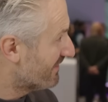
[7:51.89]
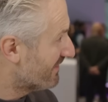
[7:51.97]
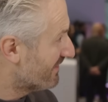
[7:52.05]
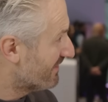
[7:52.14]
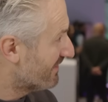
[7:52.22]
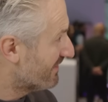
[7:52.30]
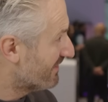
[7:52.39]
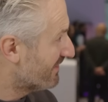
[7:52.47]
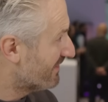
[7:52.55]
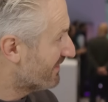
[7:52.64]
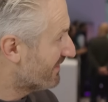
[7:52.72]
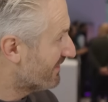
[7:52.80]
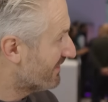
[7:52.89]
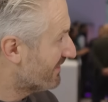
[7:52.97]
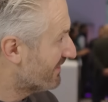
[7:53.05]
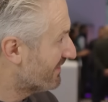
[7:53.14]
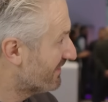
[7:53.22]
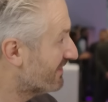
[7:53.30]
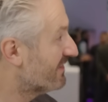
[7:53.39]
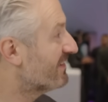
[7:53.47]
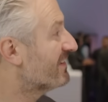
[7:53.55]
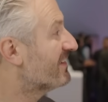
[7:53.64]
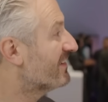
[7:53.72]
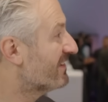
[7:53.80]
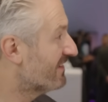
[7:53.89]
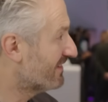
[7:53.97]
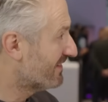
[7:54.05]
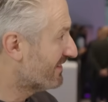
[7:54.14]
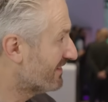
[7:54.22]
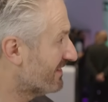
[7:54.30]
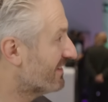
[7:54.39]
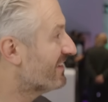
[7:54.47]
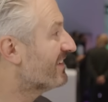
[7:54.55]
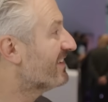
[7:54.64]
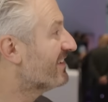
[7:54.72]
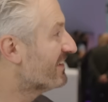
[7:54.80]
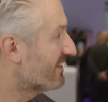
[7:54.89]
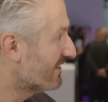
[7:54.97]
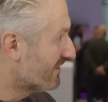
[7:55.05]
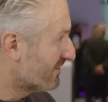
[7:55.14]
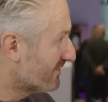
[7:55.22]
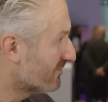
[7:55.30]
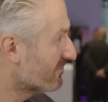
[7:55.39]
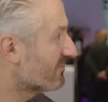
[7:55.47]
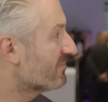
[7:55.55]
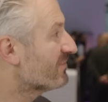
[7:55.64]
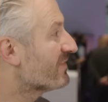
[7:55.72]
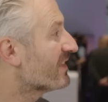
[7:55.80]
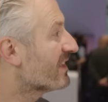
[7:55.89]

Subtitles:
The person shown says nothing.